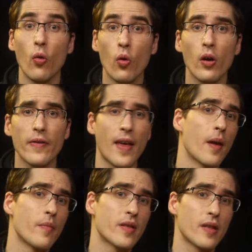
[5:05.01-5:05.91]
or the
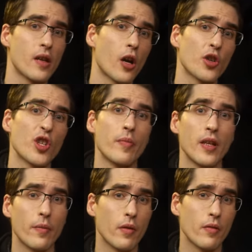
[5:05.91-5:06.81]
MC
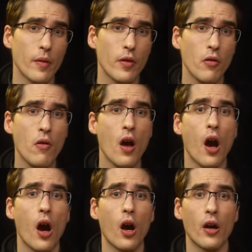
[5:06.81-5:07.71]
RGBWW
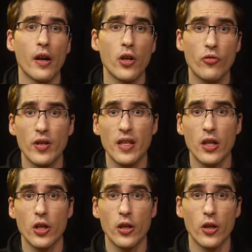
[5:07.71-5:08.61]
are
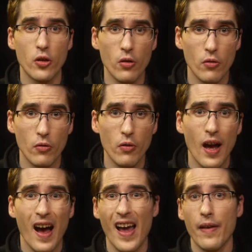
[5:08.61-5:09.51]
interesting to you,
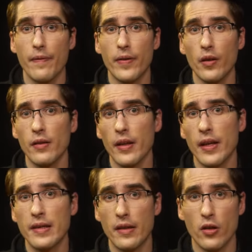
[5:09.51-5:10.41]
I have affiliate
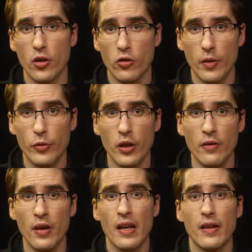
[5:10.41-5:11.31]
links in the
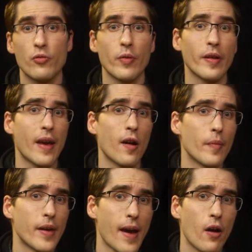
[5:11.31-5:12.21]
description. These really help
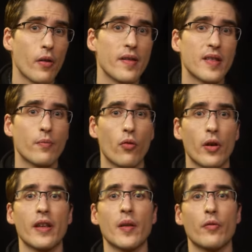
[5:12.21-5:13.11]
me out in
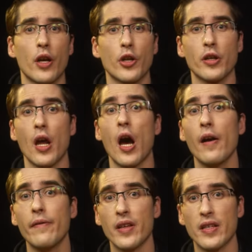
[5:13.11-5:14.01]
supporting the production
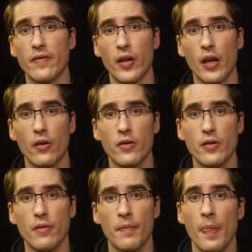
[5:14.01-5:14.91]
of these
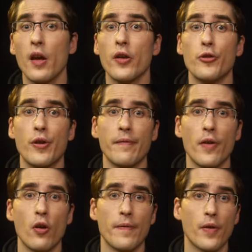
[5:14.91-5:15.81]
videos. You can
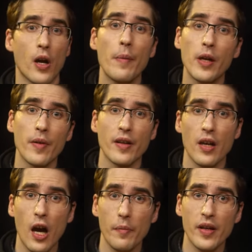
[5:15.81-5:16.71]
vote for upcoming
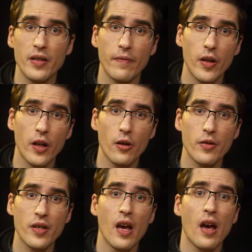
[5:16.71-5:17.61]
topics of
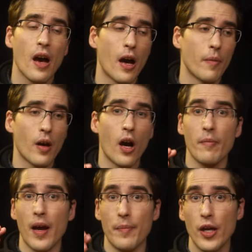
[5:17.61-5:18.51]
videos on
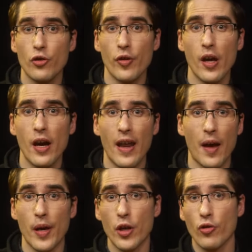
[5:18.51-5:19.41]
my Patreon
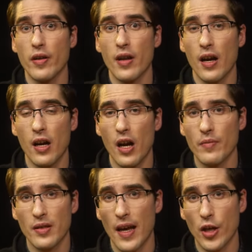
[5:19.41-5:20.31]
at
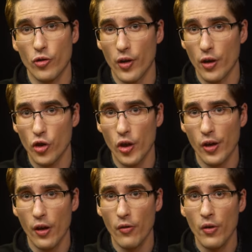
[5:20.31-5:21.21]

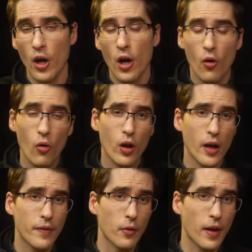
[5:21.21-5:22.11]
patreon.com/TrentonHoshiko, or
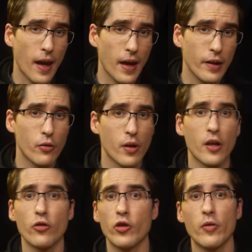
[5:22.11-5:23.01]
if you can
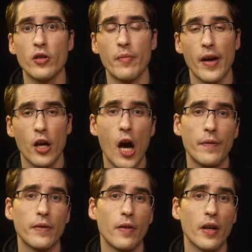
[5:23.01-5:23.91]
contribute to my
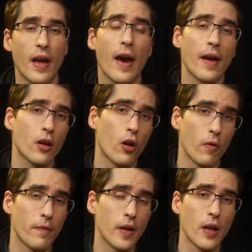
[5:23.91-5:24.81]
coffee fund at
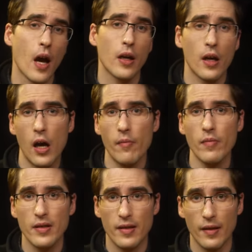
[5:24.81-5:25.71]

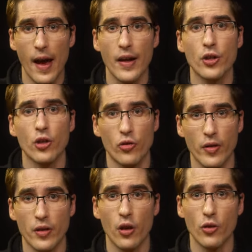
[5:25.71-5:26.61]

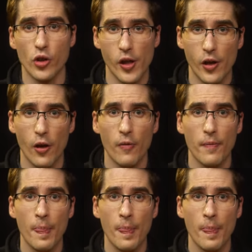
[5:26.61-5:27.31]
ko-fi.com/TrentonHoshiko.